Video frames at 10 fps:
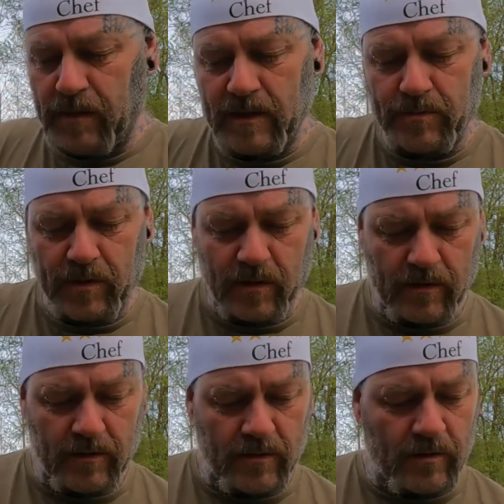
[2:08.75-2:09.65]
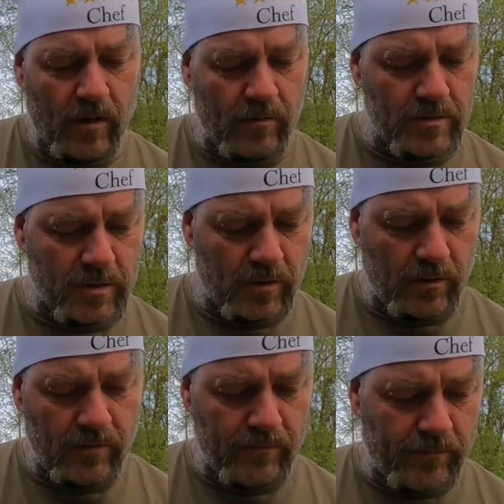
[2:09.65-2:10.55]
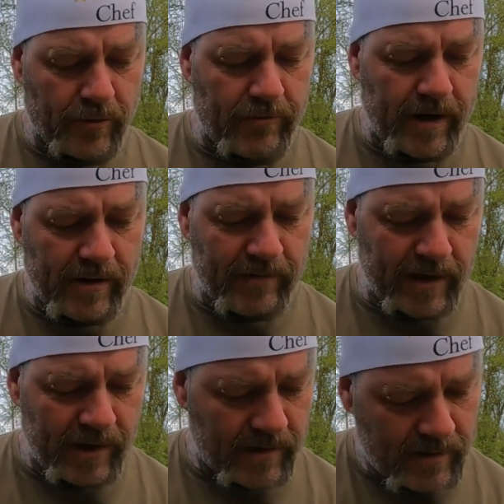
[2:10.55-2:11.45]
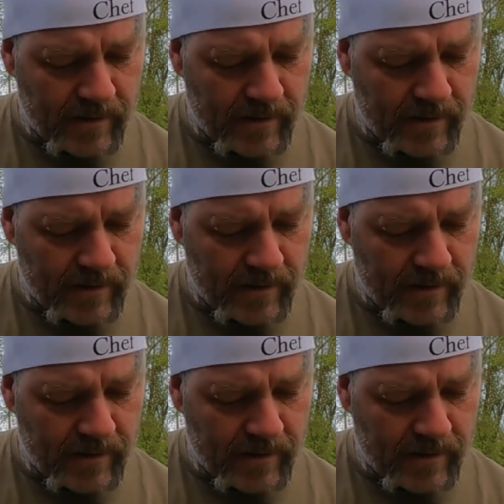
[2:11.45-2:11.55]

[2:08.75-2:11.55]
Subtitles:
bit of spring onion, coleslaw, greenery,